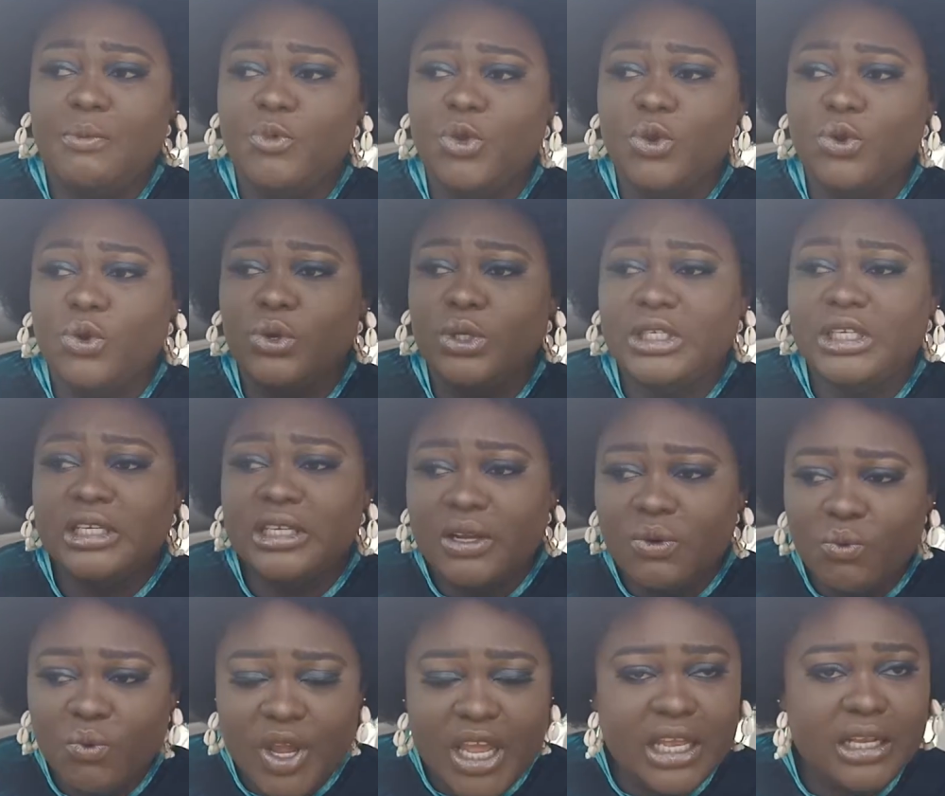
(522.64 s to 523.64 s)
you know,
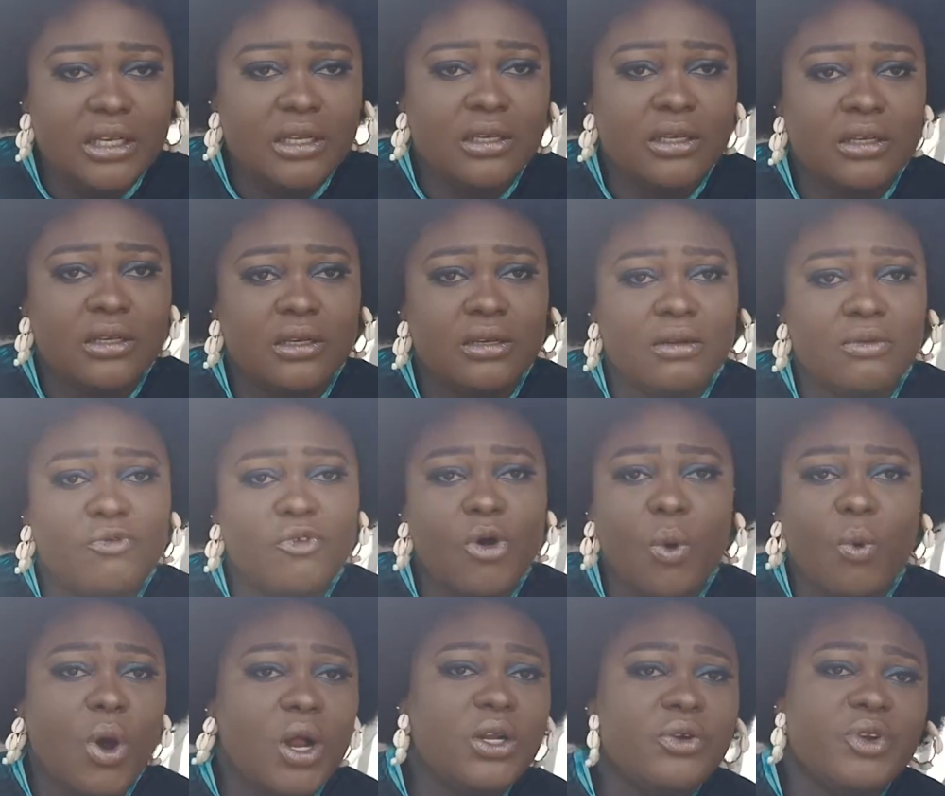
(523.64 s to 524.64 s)
didn't win
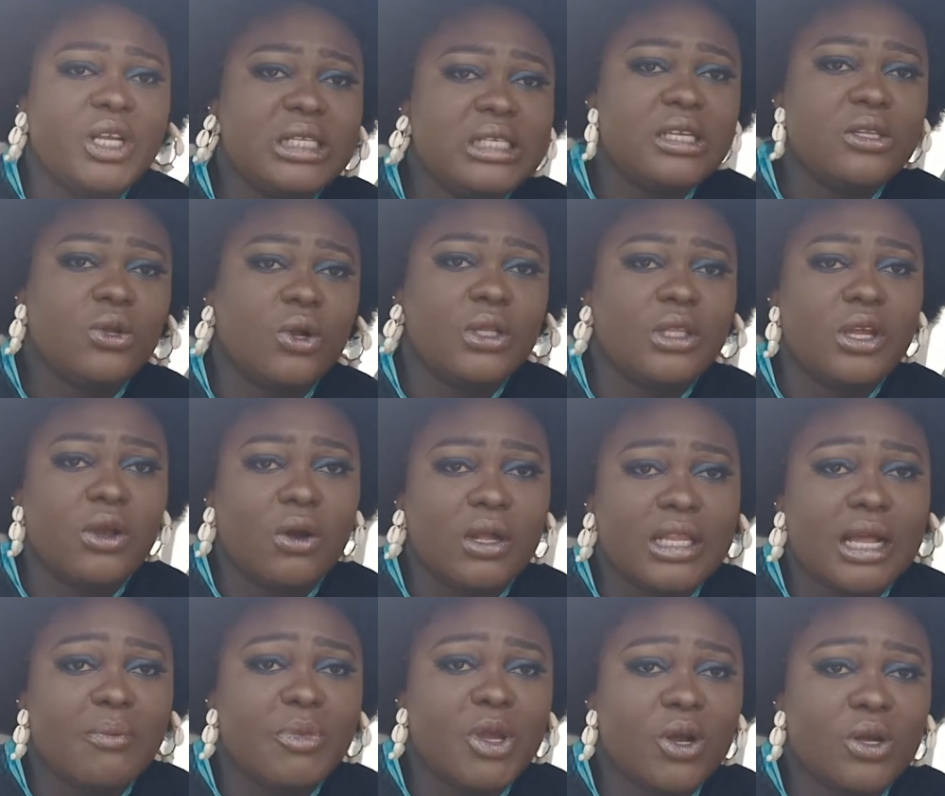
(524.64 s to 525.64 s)
for one reason or the
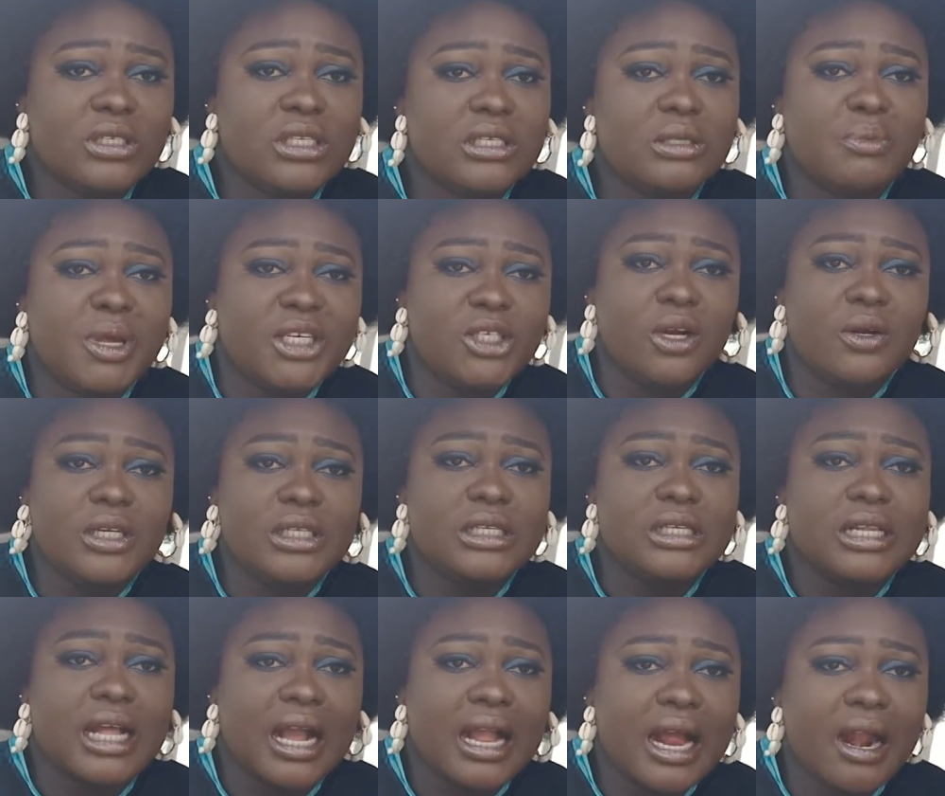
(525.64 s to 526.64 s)
other because it's
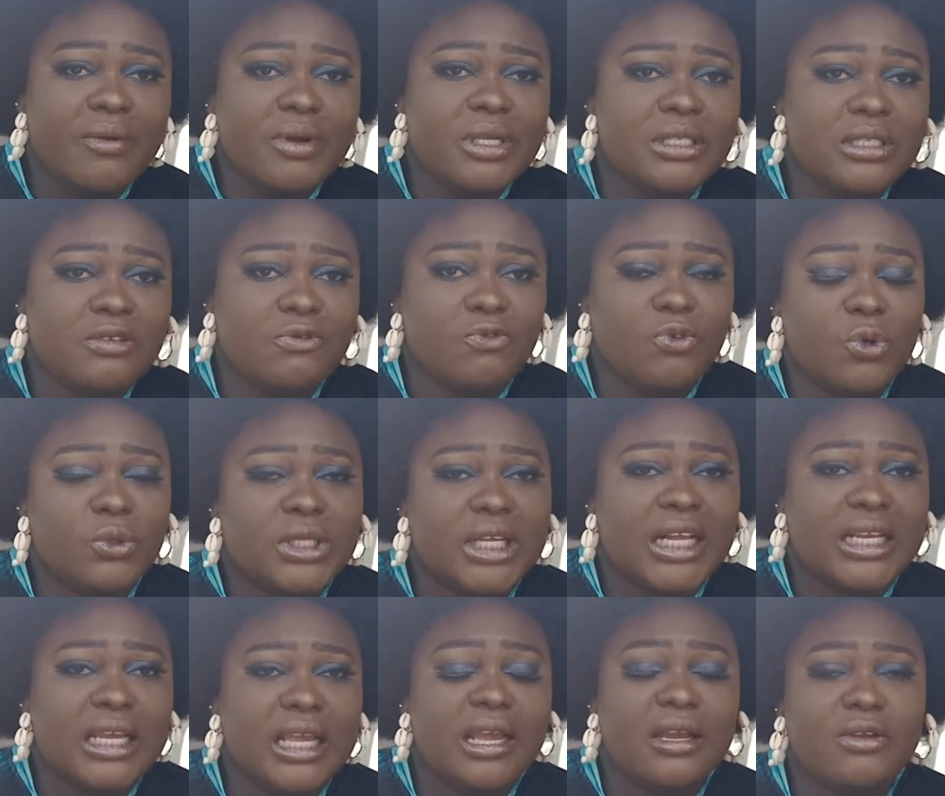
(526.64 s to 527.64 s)
majority that carries the vote
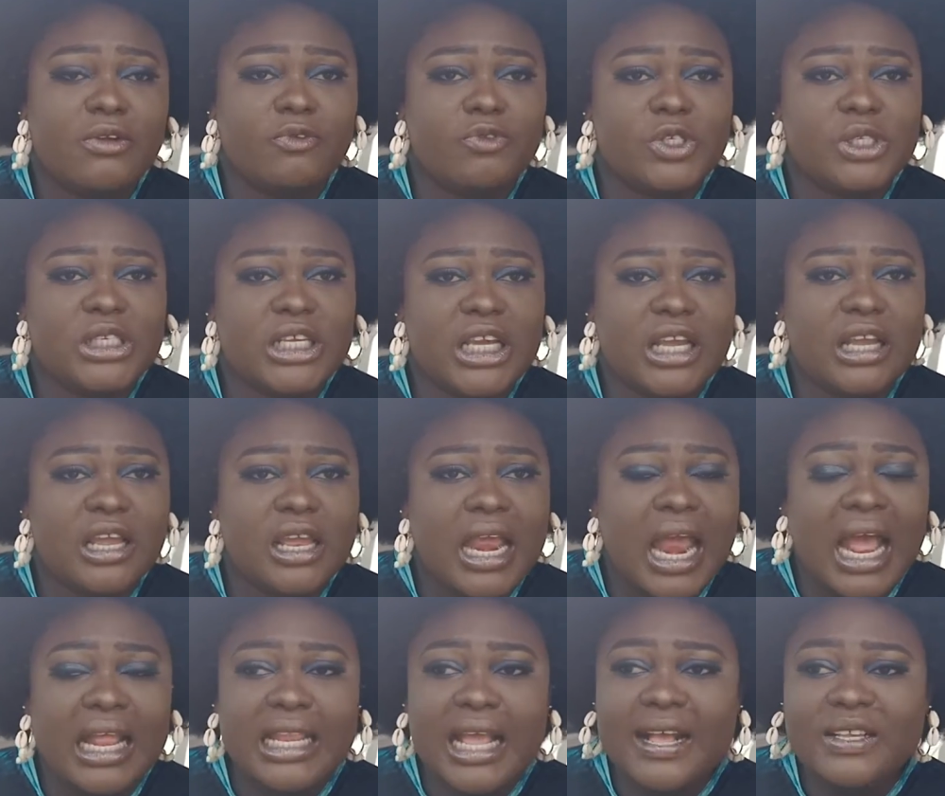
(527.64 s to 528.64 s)
at the end of the day.
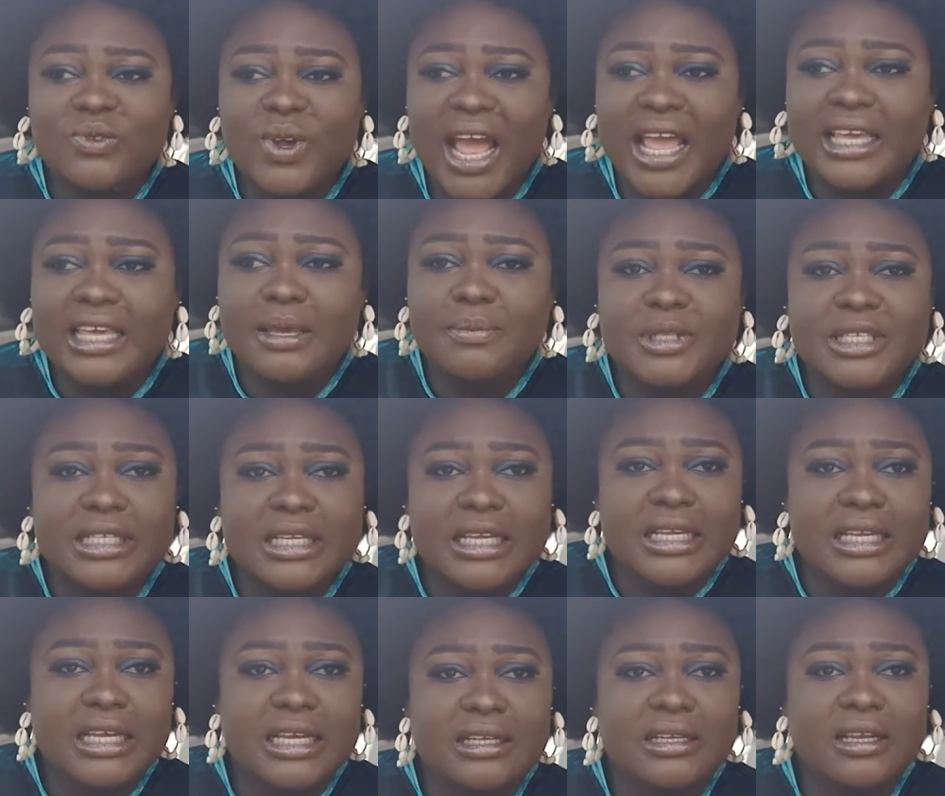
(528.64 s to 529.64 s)
And that's why I keep
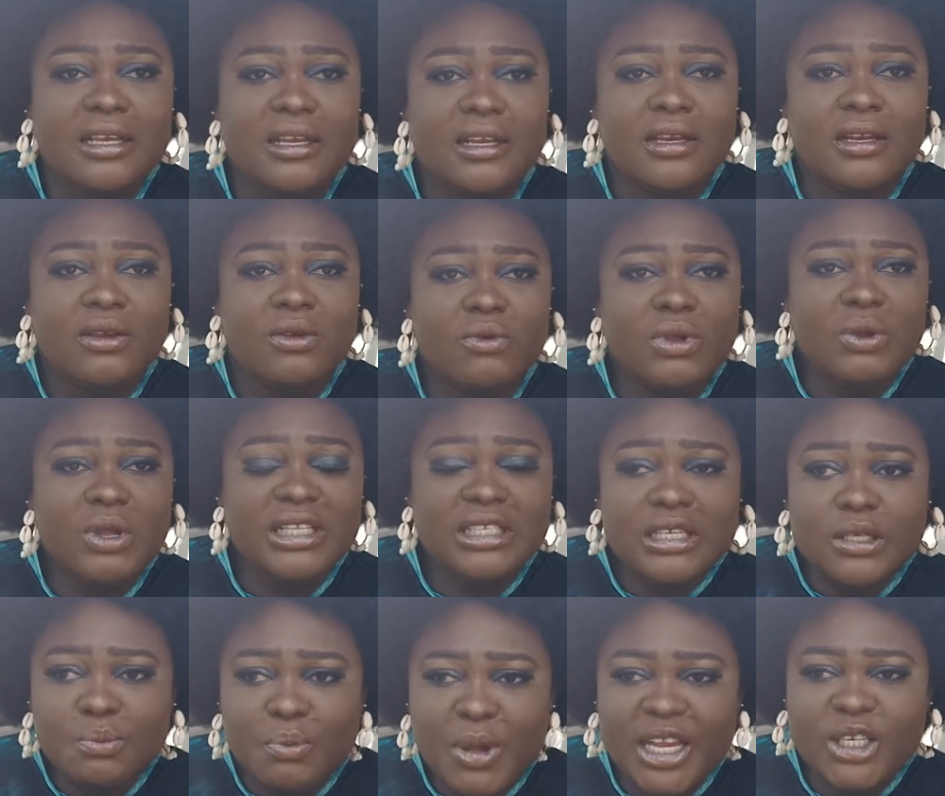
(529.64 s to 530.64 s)
singing.
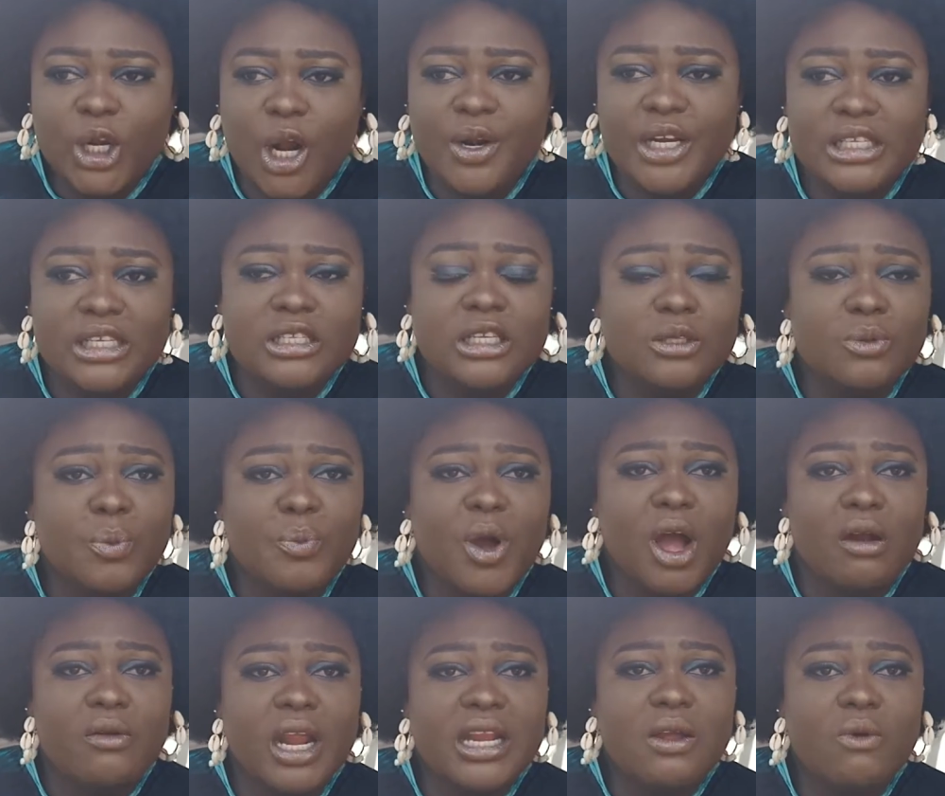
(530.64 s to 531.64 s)
It is majority. These
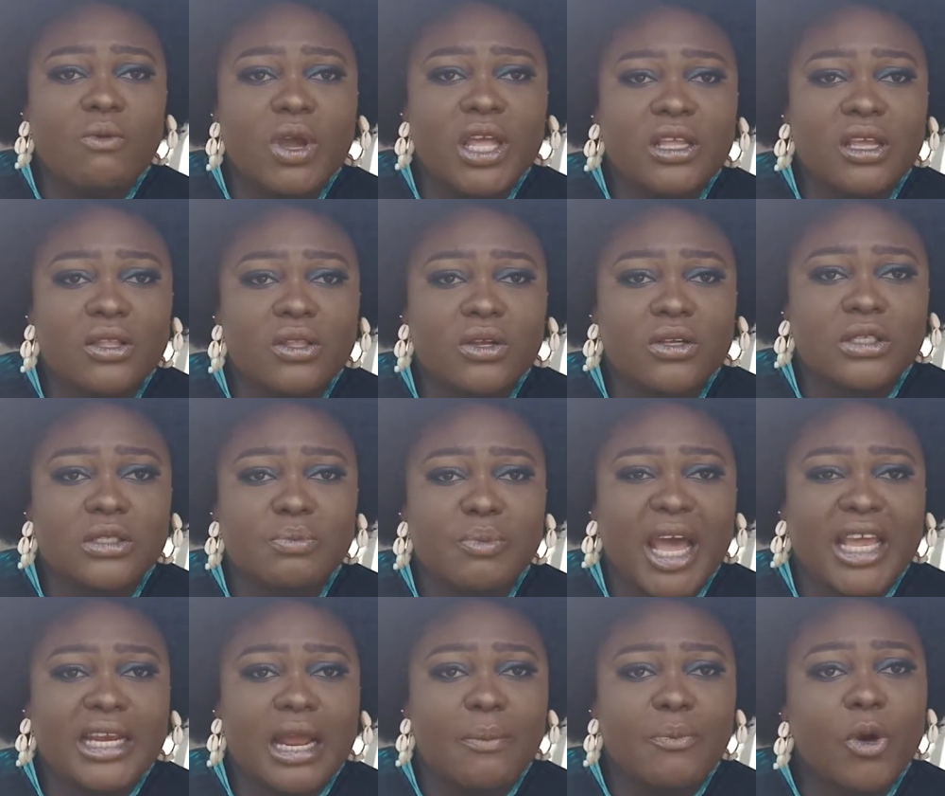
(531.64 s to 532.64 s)
people are already winning us
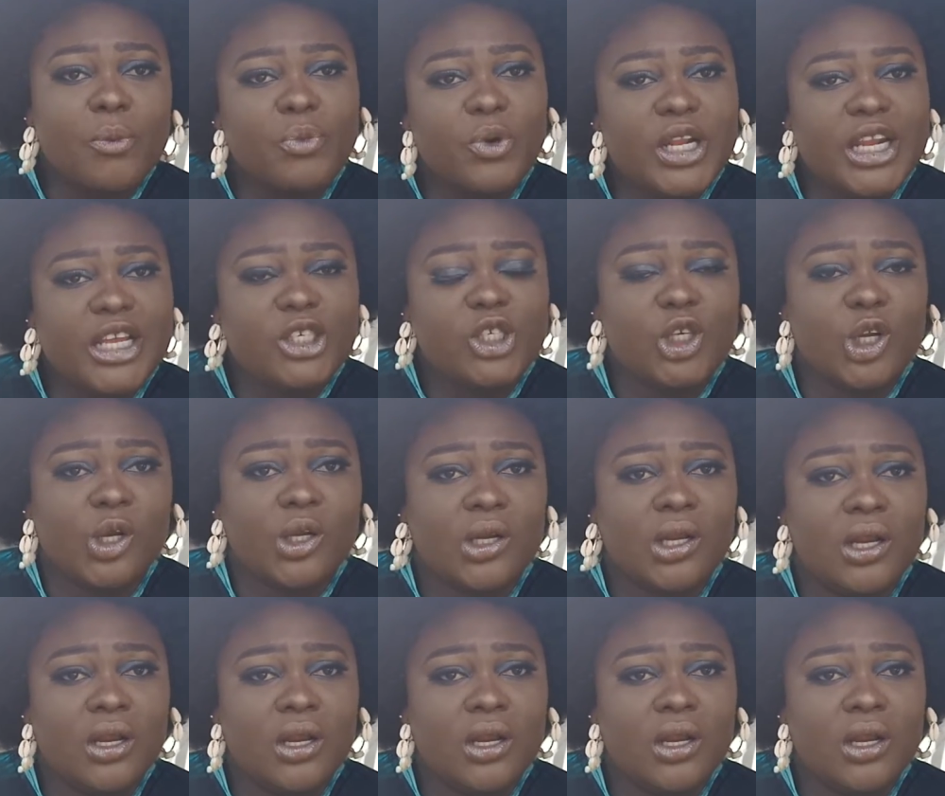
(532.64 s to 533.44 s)
by their population.